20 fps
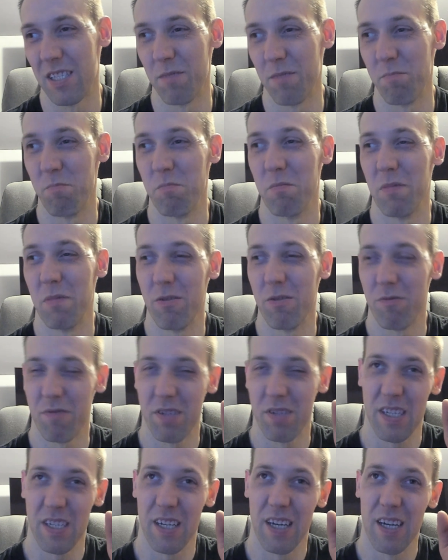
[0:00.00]

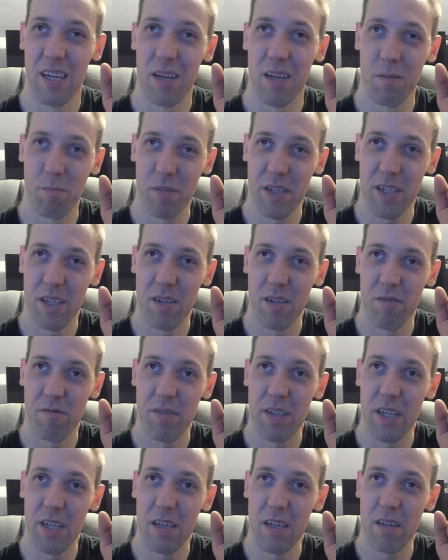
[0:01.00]
most episodes
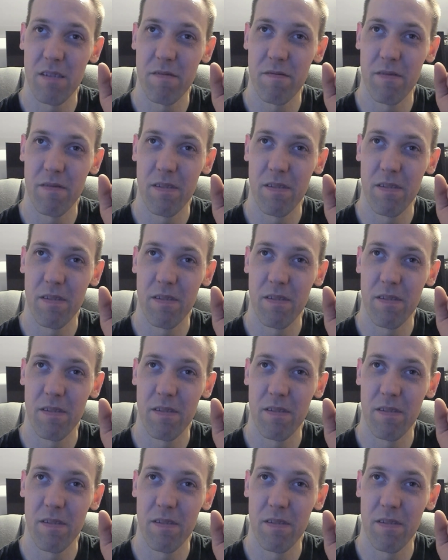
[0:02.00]
of,